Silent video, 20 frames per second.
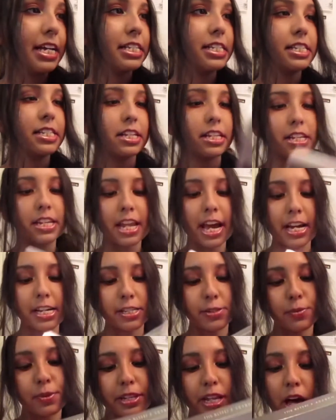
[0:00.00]
so the next
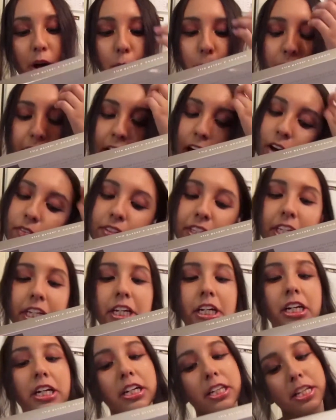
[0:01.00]
one that we have
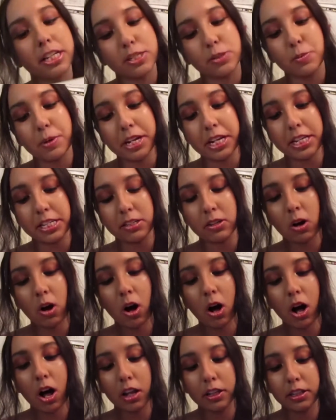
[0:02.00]
here, this one is
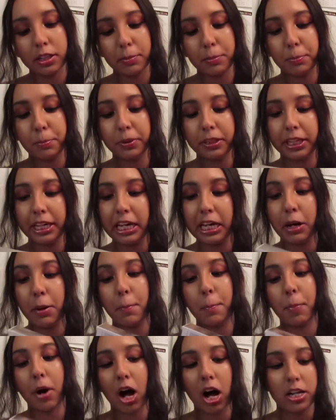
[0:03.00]
called the Bling
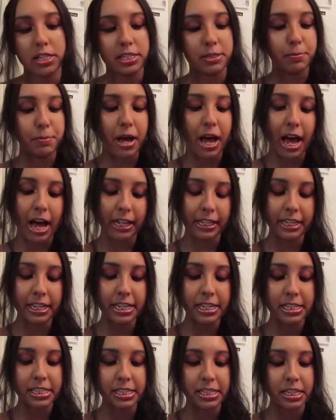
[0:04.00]
Boss
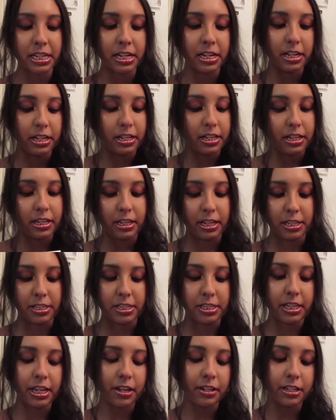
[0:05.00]
palette. Let's
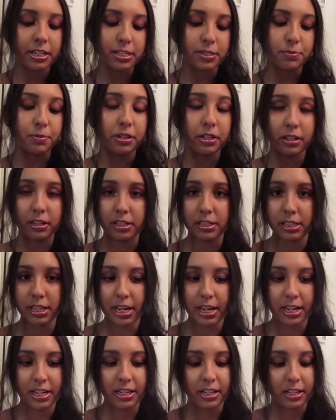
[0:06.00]
see how this one looks
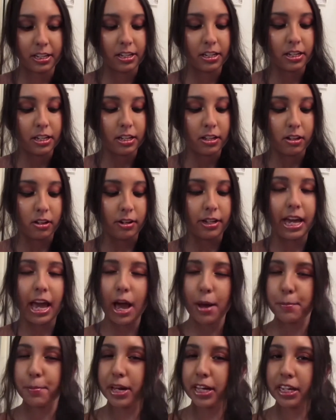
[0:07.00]
like. Okay, I
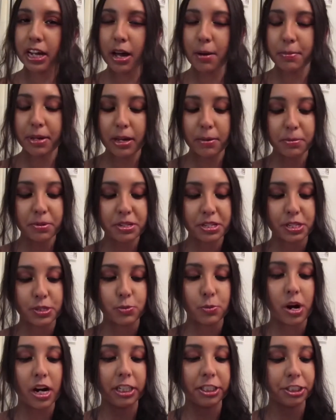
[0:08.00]
may not be able to
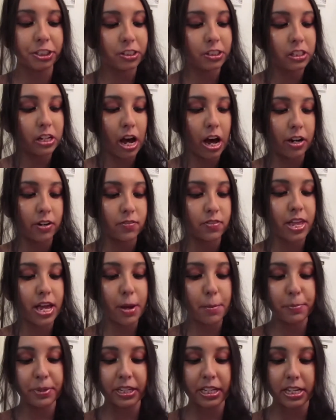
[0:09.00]
swatch a lot of them
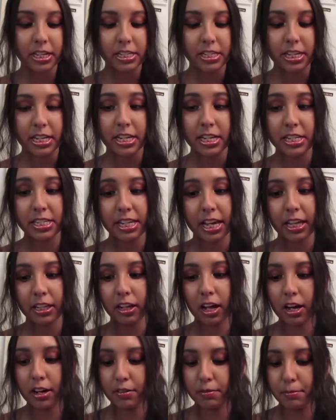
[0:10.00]
because it is a
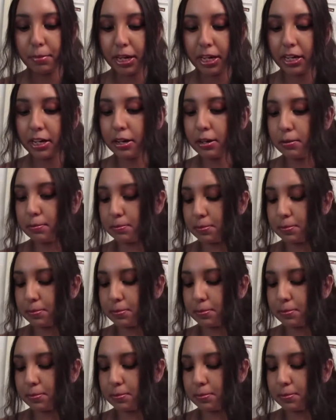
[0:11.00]
lot of makeup.